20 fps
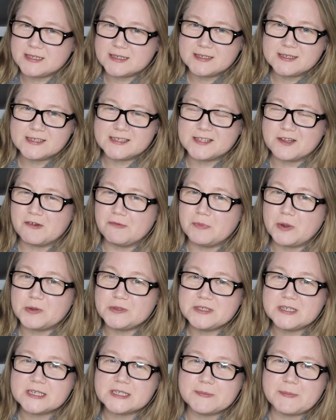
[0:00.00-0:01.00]
This is their
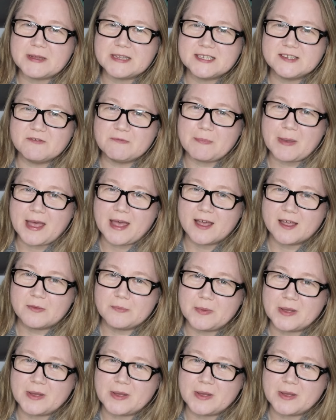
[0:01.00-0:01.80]
most expensive bag,